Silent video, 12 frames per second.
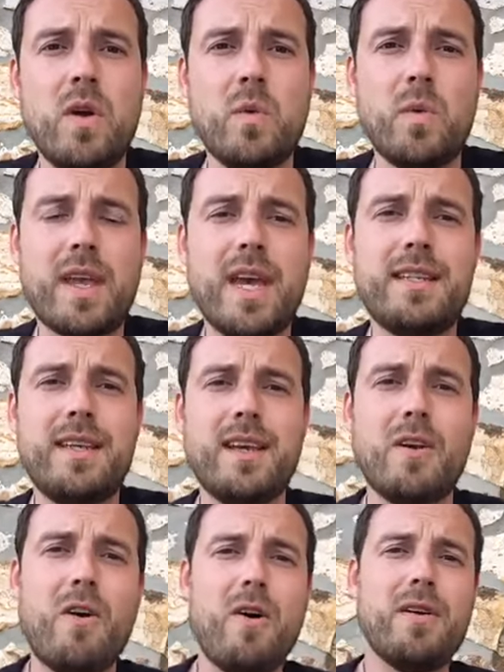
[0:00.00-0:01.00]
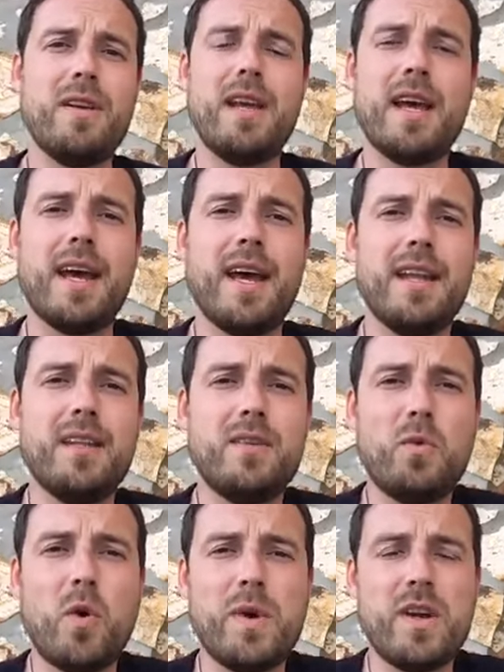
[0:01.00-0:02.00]
we're getting on and
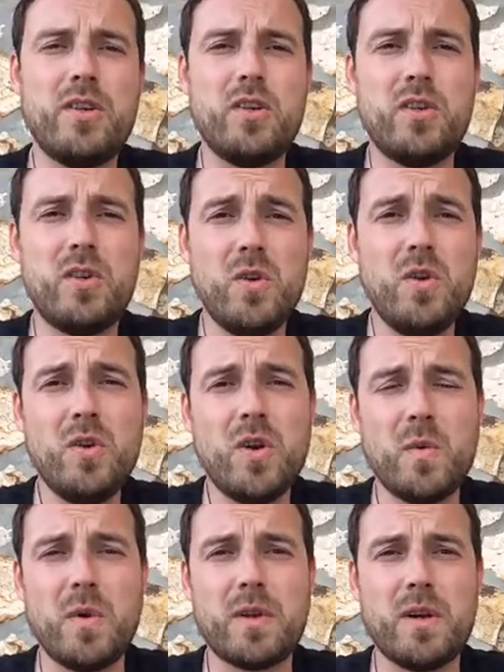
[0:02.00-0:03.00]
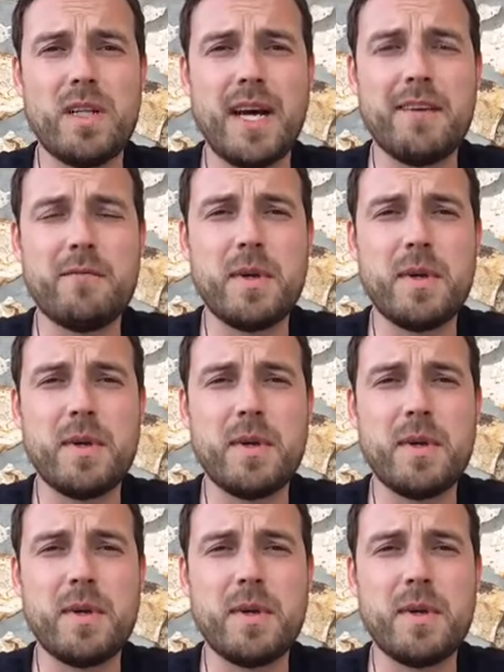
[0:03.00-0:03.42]
what we should do with our life,